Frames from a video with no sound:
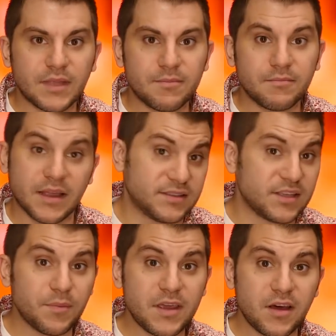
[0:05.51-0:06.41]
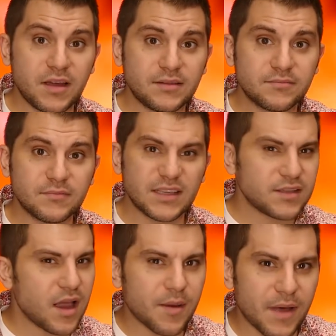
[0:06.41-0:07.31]
it might still be good. Let's
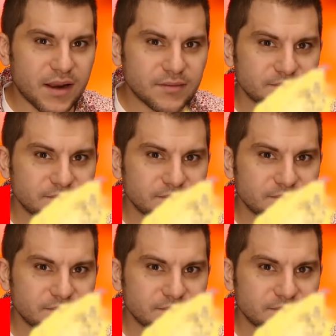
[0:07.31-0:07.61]
talk about it.